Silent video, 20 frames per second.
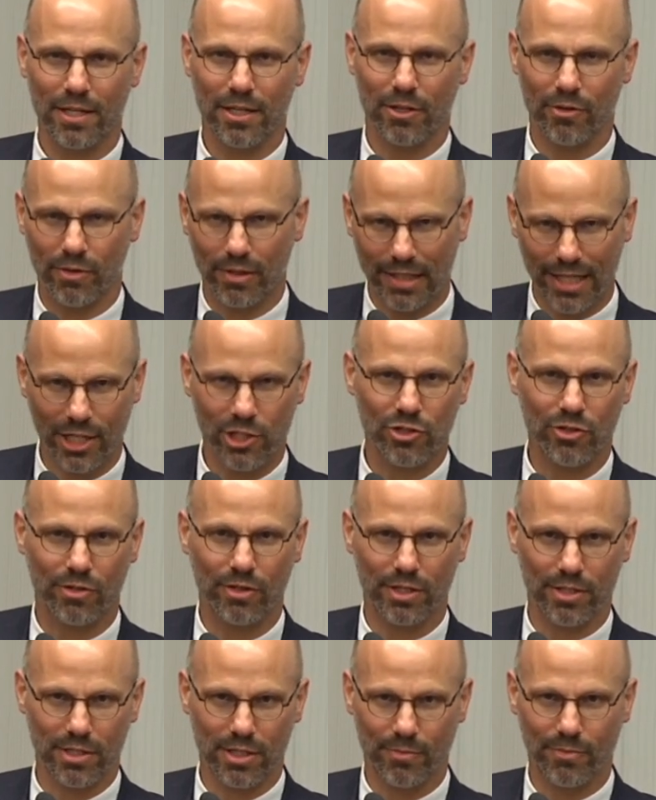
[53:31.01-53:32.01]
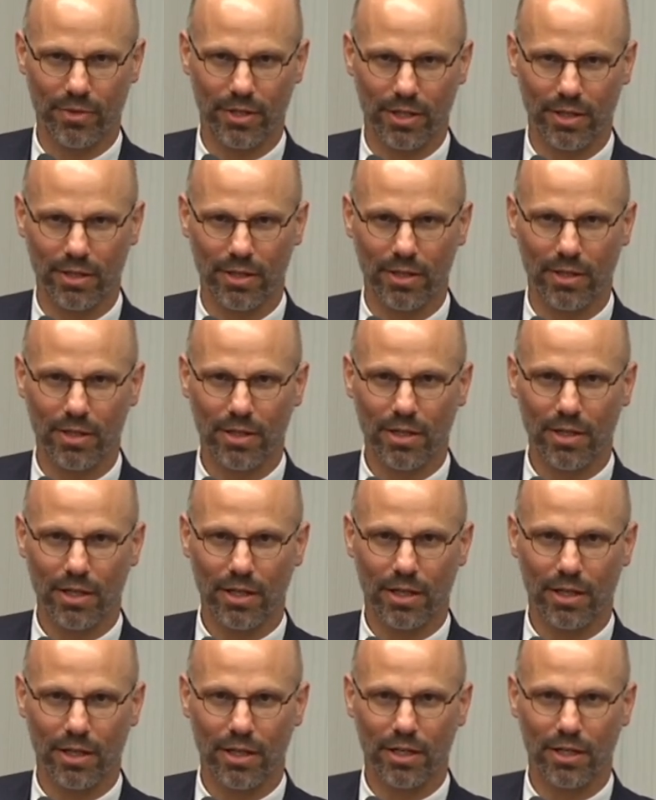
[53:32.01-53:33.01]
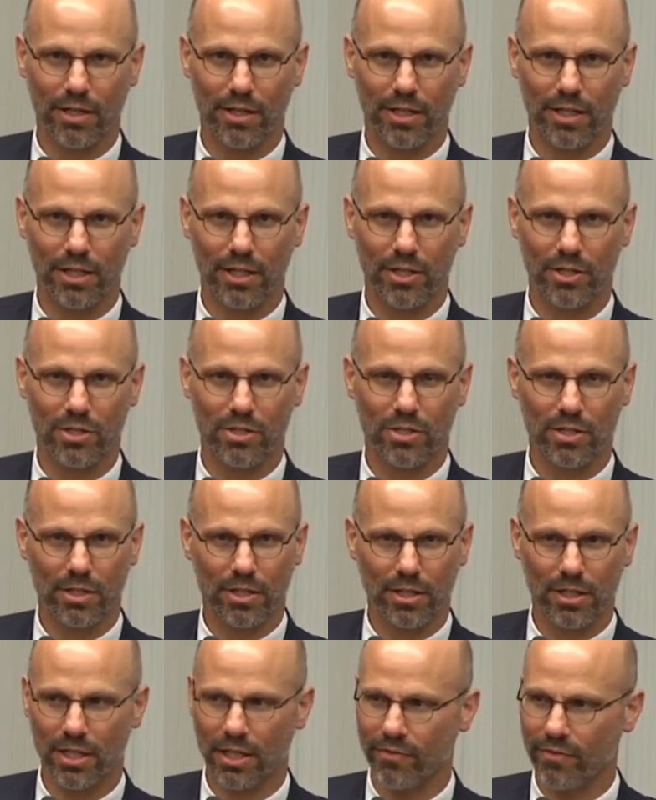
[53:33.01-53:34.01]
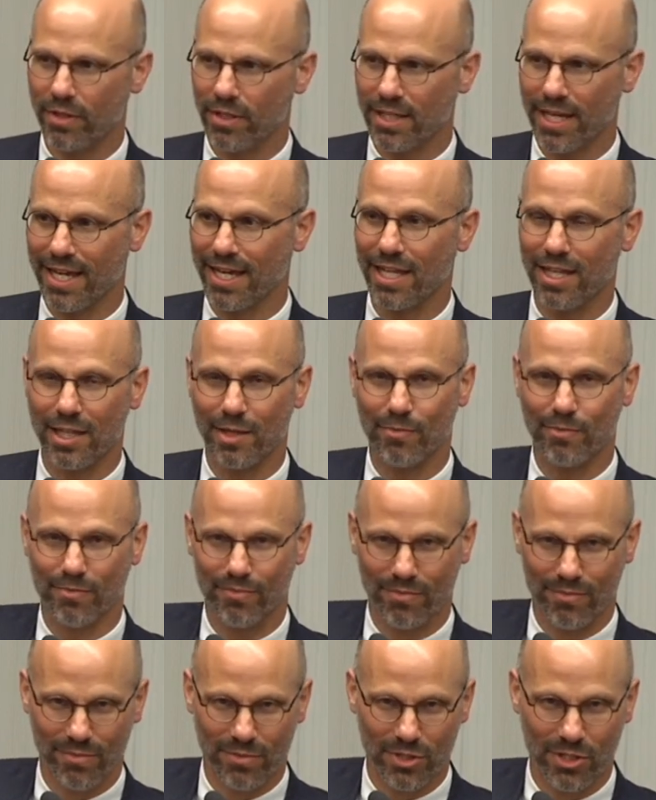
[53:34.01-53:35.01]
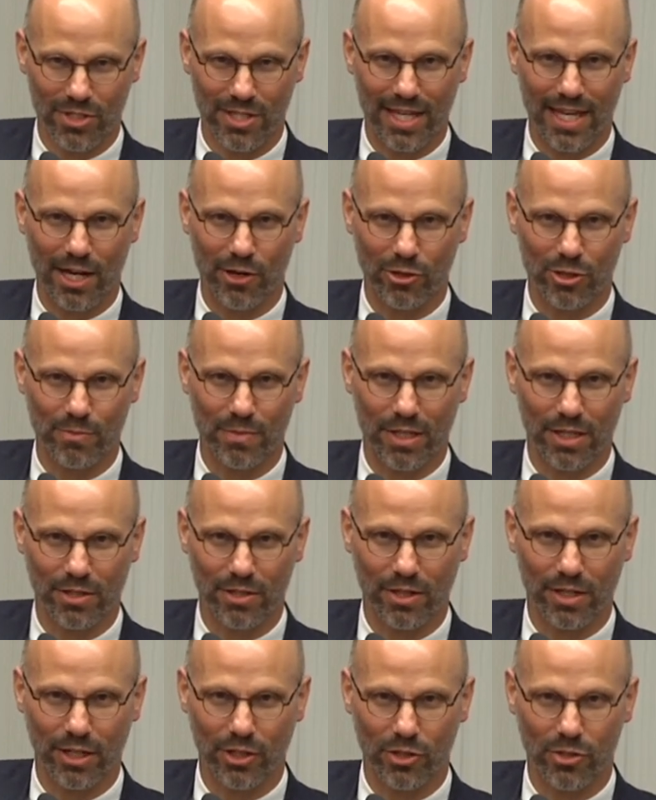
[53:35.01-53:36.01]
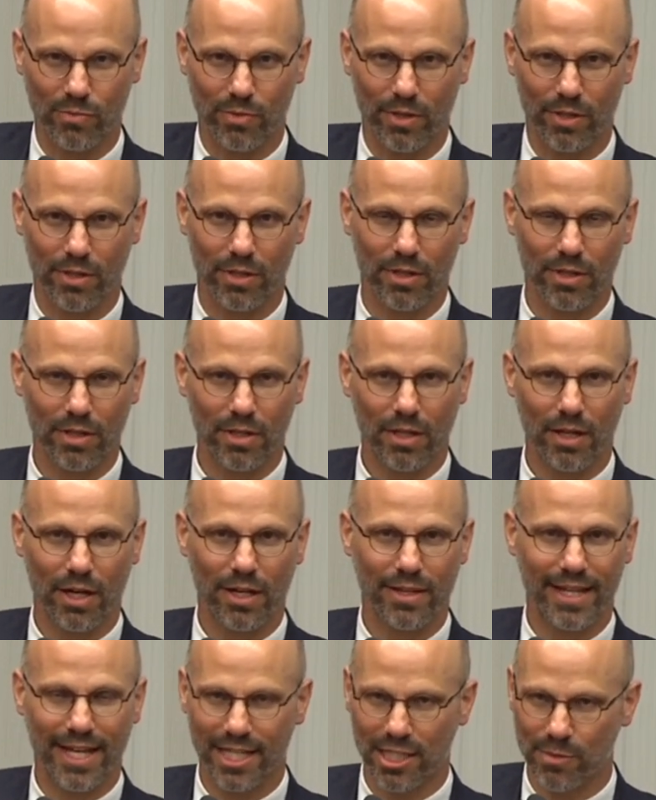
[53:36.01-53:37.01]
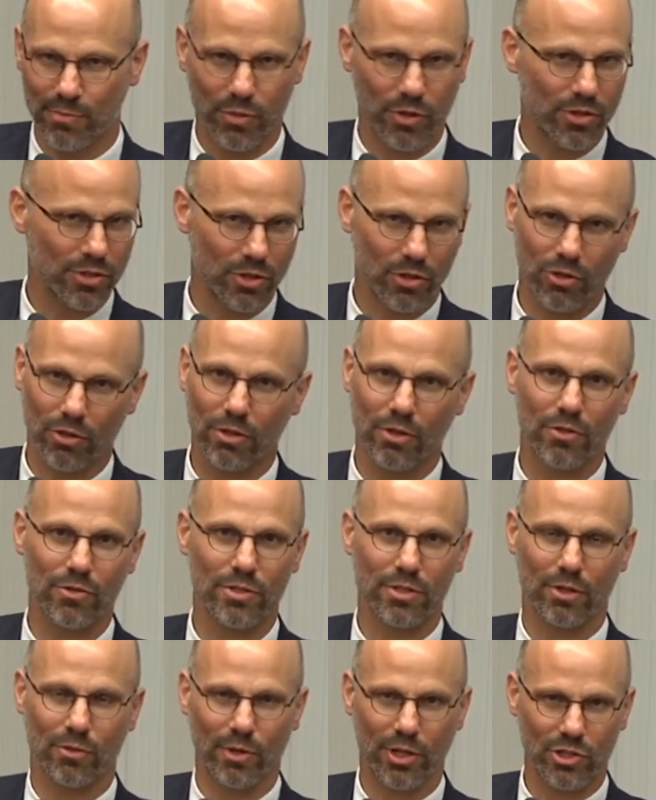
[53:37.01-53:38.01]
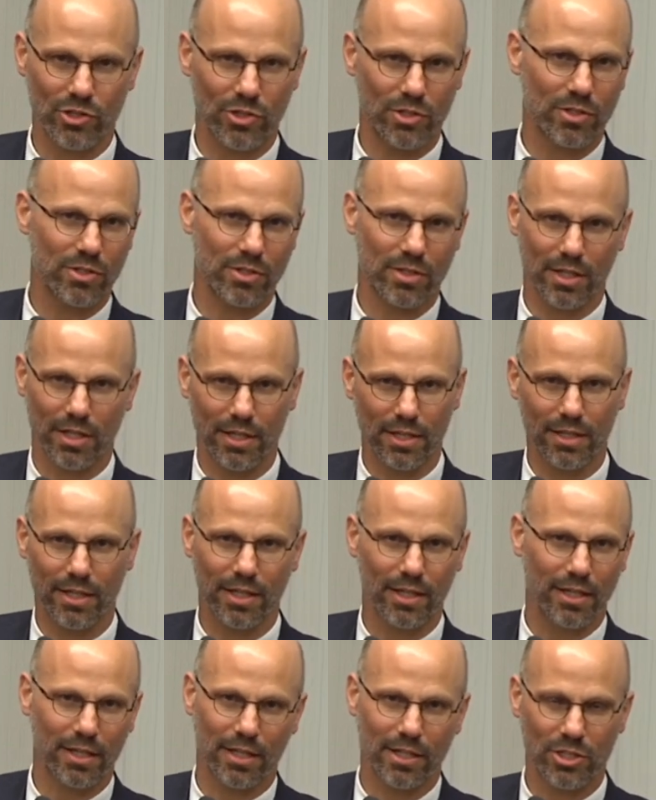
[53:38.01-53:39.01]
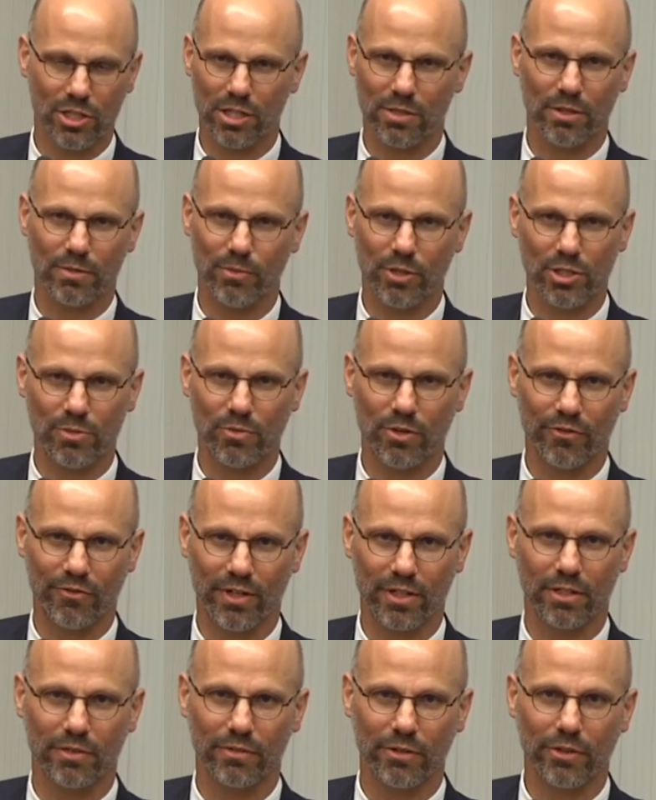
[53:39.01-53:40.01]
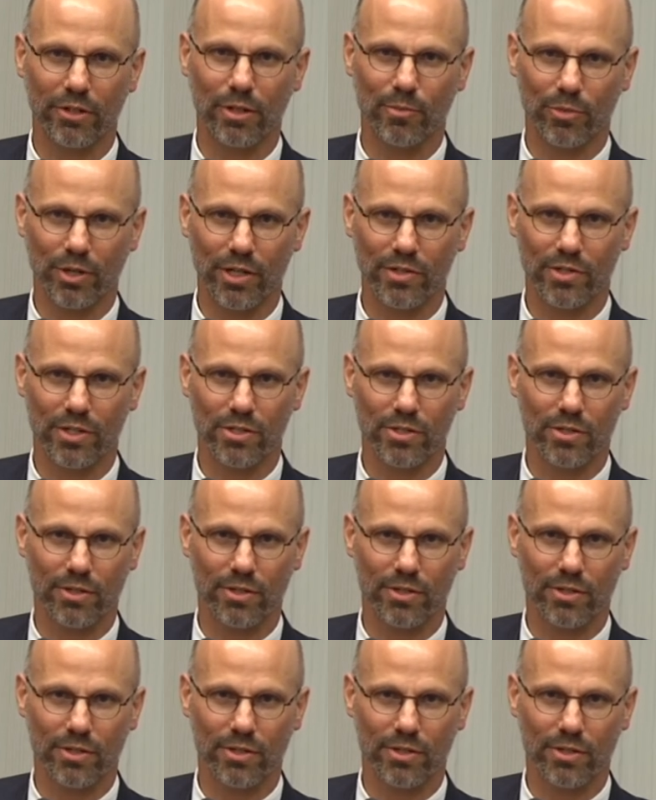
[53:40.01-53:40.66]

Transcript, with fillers: you know a lecture on something uh, is give taking them to see how it's being done elsewhere, and that spurs a whole host of questions that that it's just a much more effective learning process.